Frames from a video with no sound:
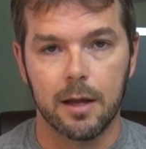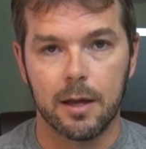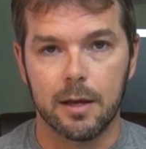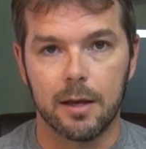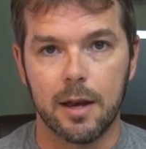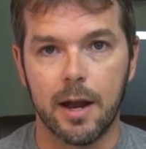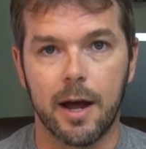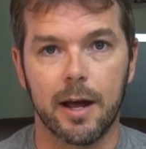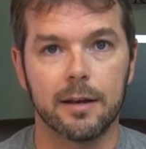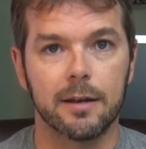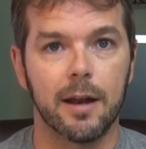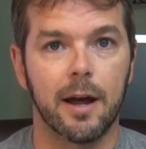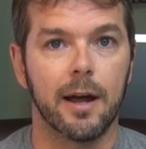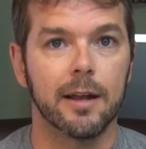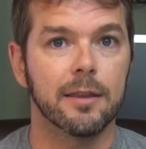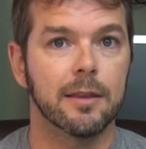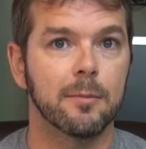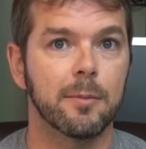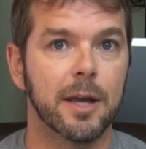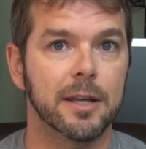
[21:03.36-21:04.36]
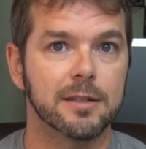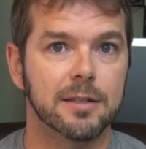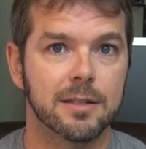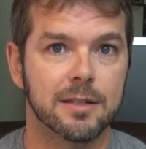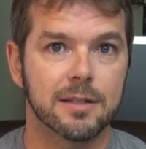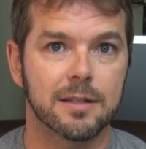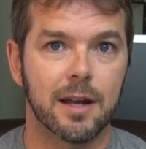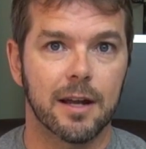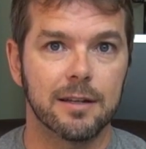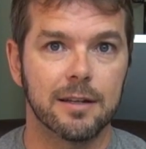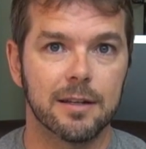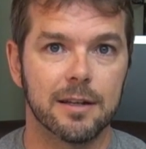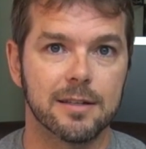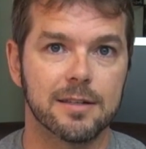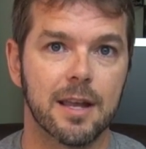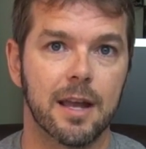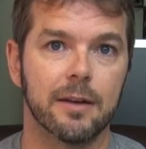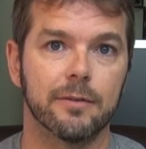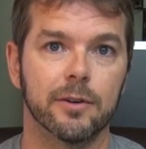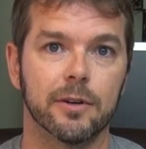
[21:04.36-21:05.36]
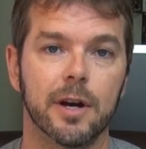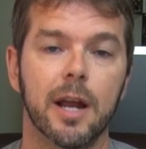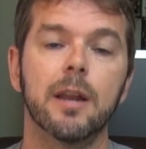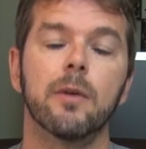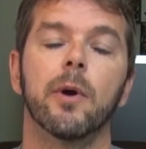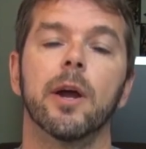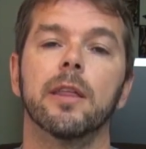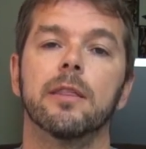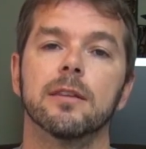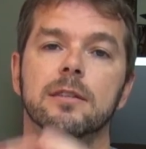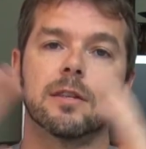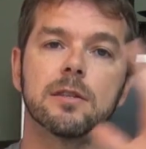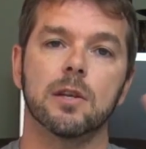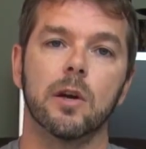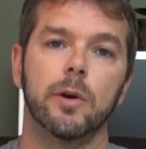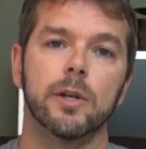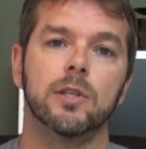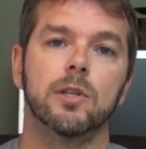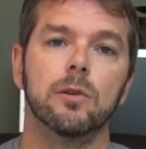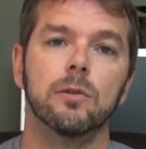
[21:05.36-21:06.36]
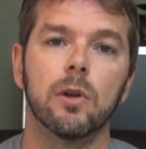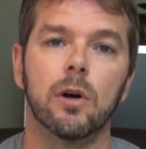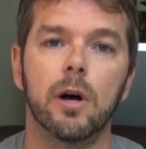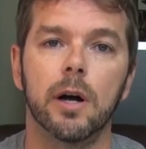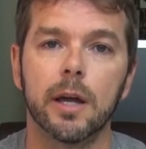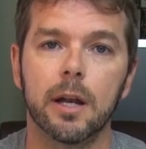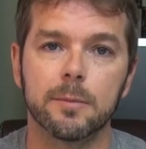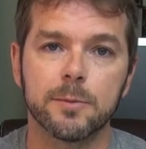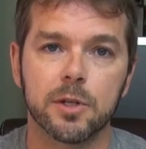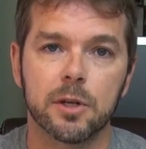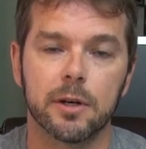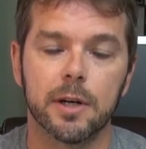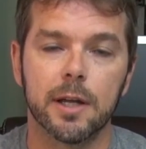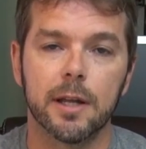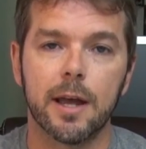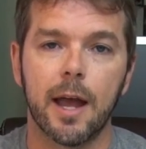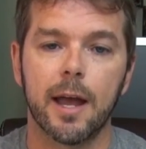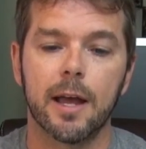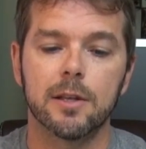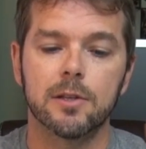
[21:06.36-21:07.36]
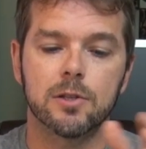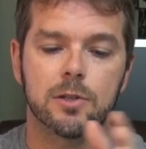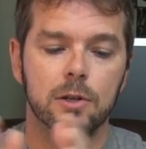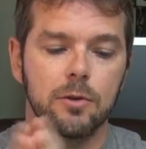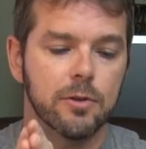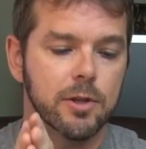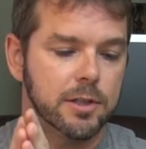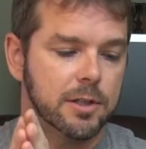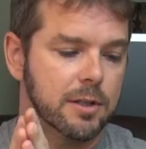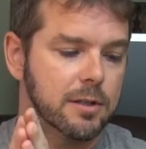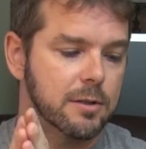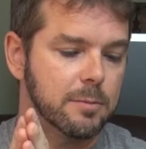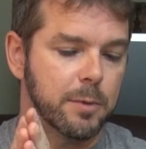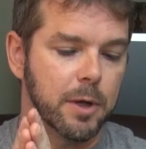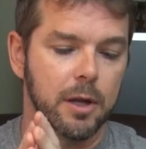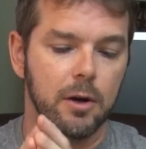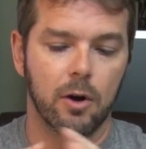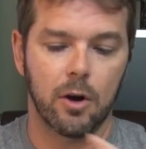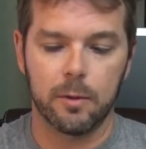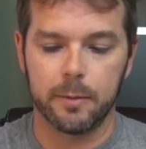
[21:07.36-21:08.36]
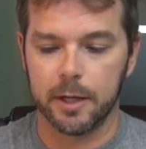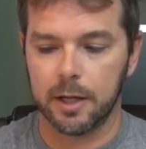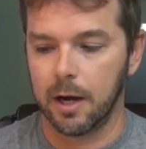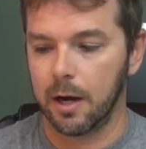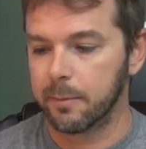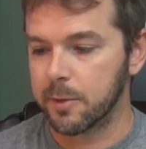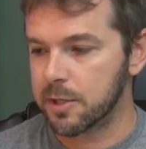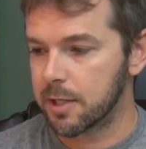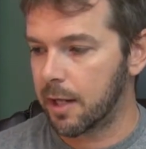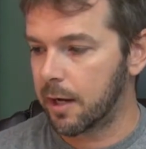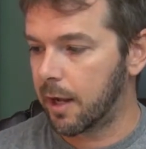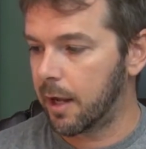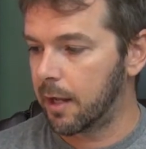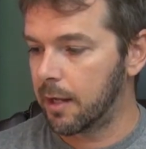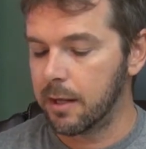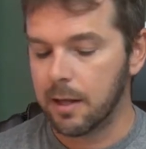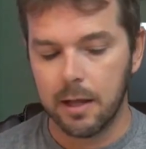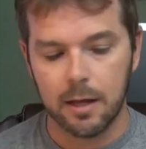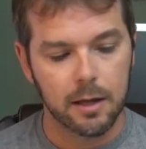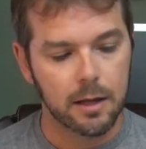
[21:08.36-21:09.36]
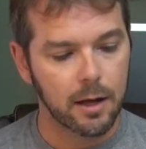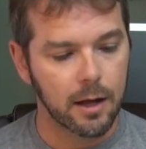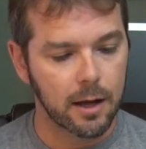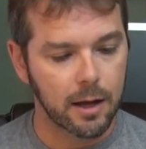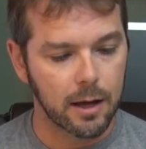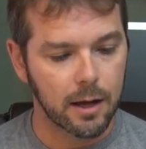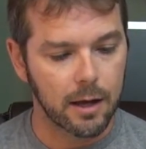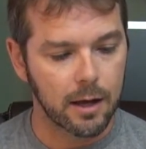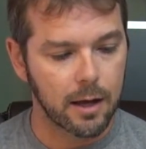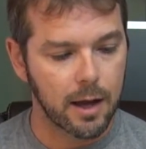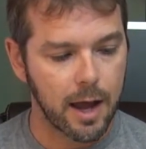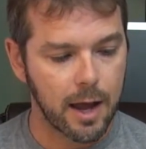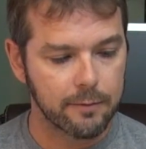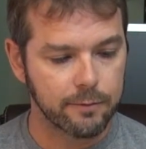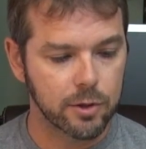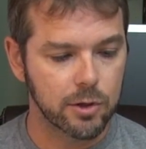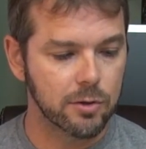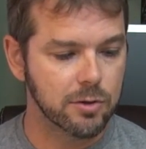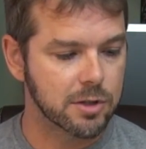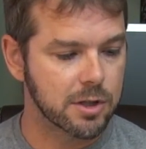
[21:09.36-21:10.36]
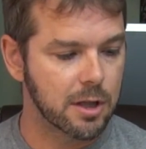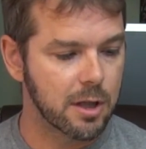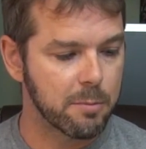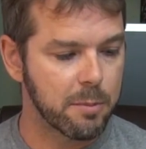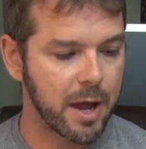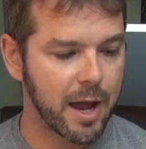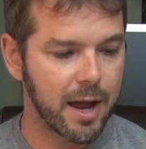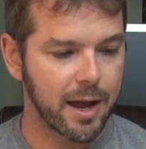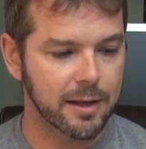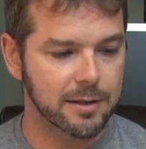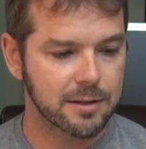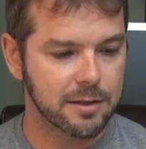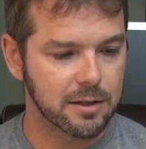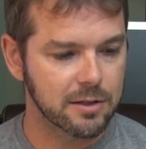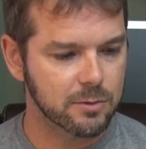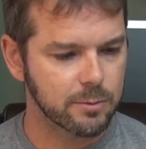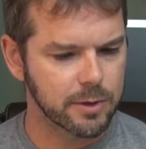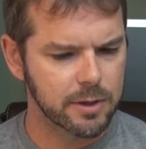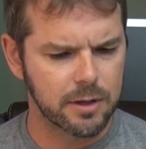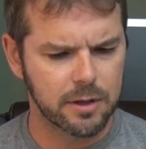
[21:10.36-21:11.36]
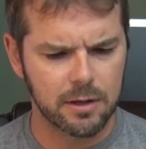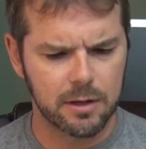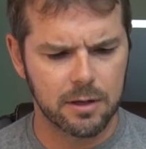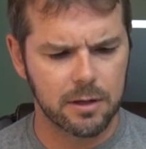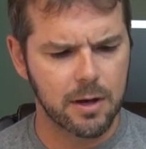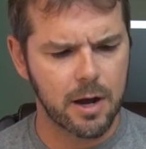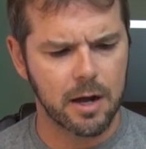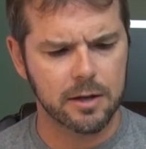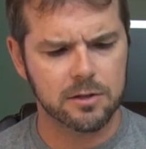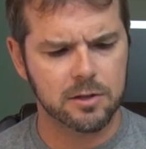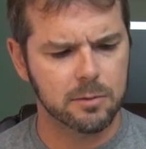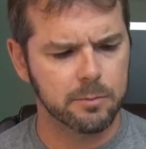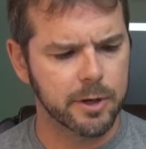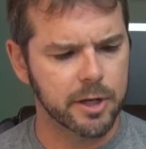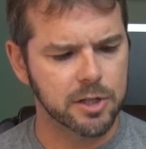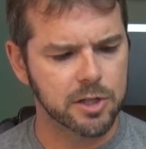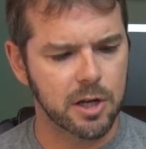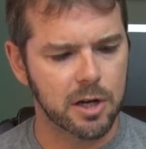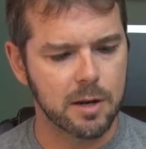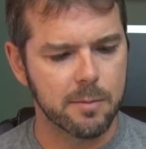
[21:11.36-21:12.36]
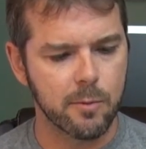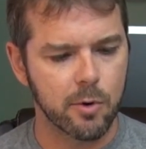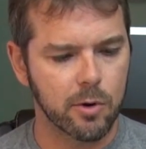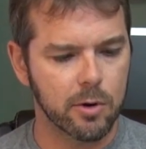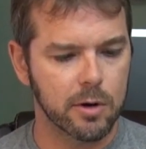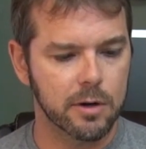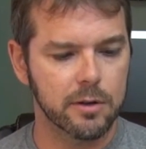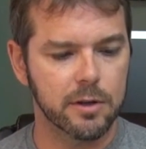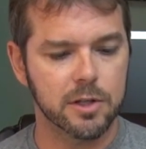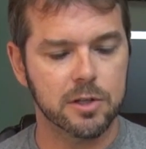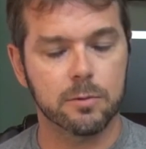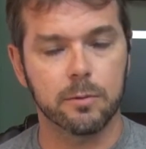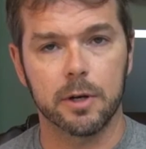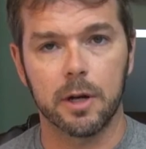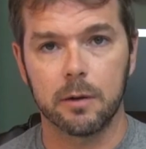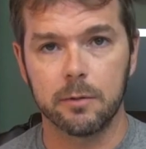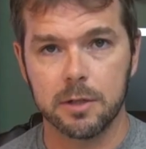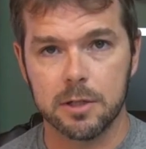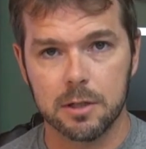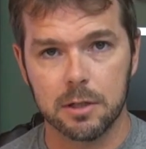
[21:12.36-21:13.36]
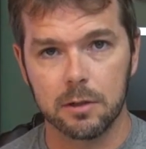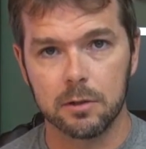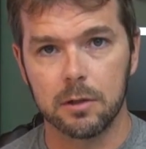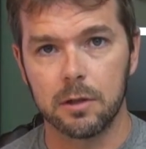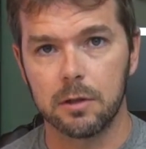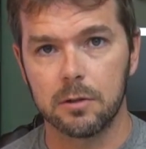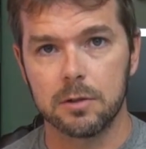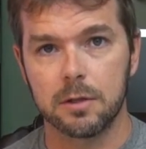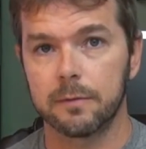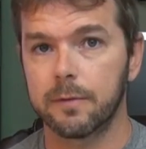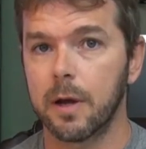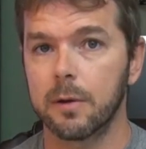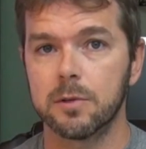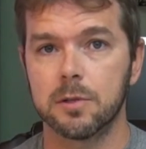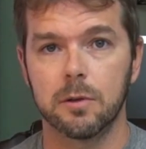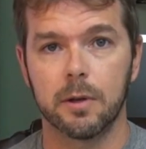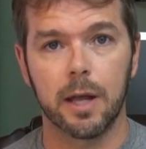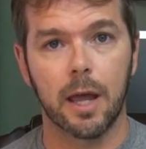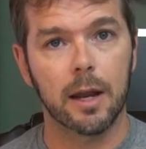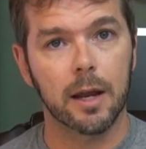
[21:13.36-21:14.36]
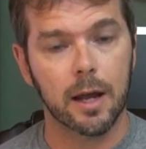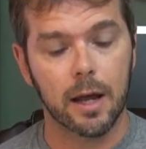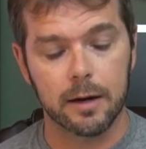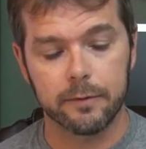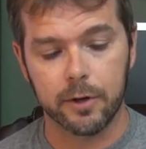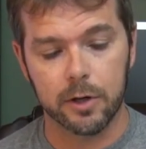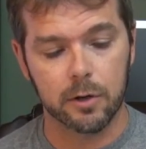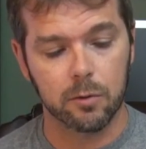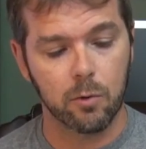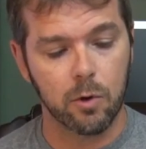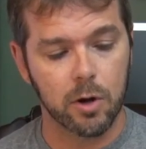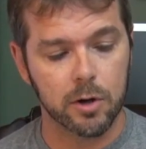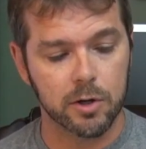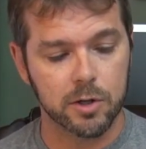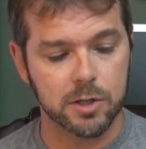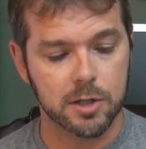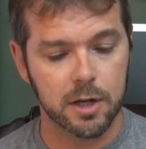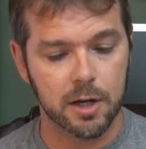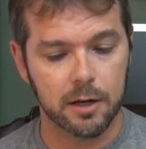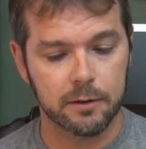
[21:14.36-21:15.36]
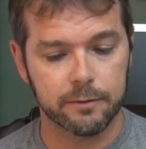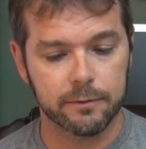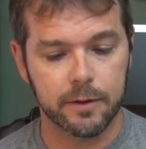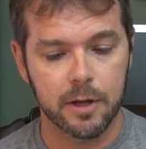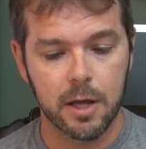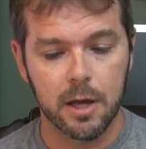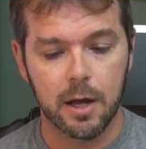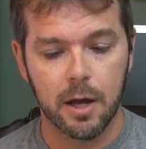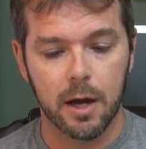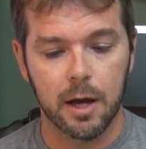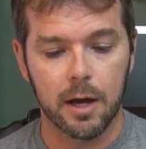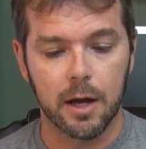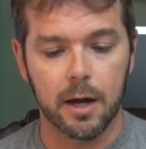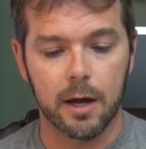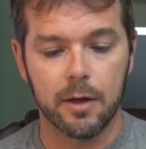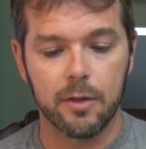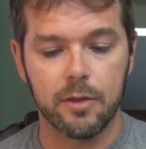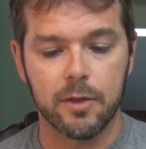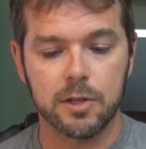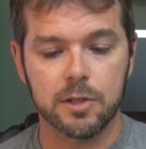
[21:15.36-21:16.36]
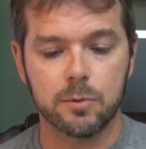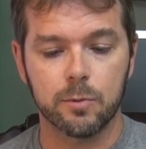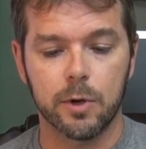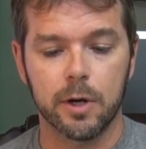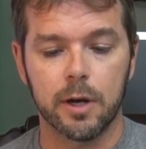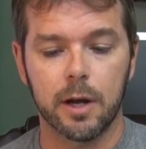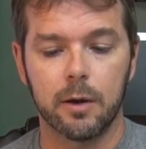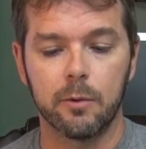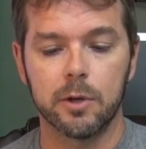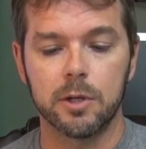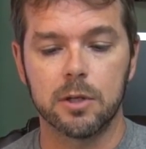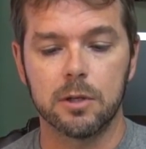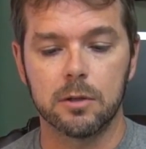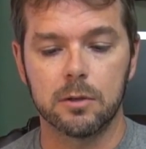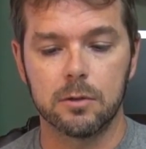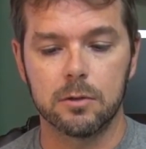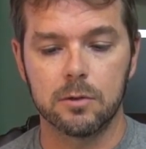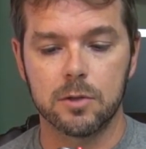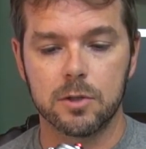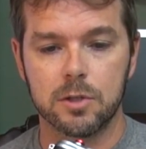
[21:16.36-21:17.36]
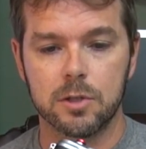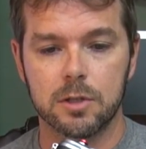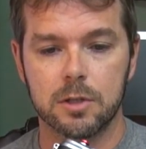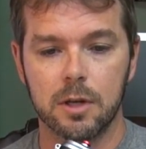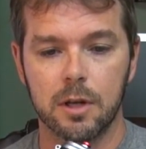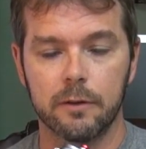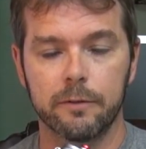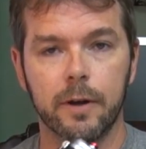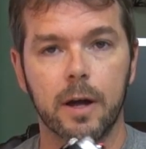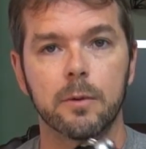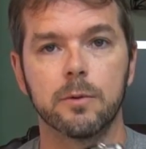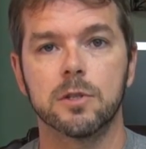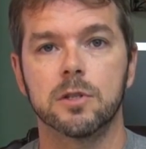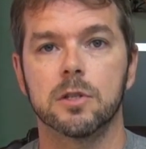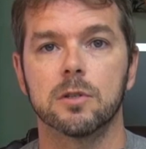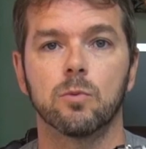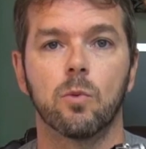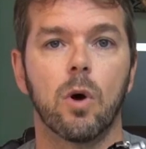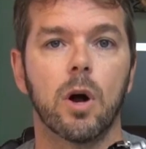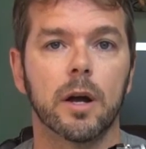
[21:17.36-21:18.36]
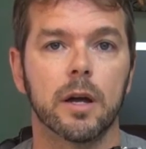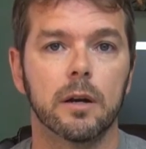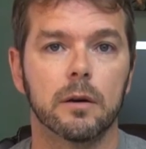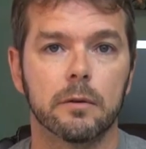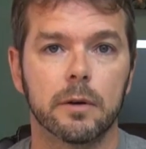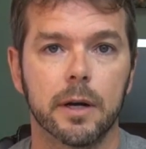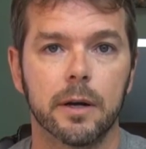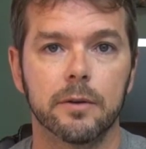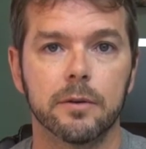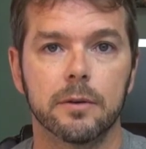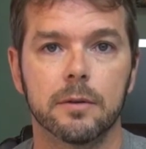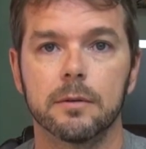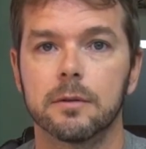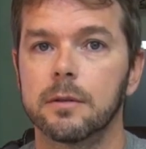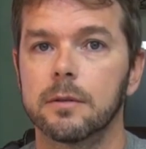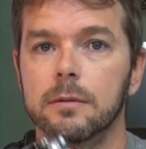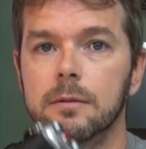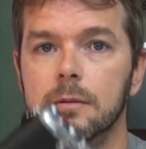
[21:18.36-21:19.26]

not the bestest ideas ever. Anyway, this is going too long, and I'm sorry it has. So this has been all my cameras that I have used in the past. This one, not so much anymore. This one I would still use if I was doing any kind of underwater stuff. This one I would use if I was just walking around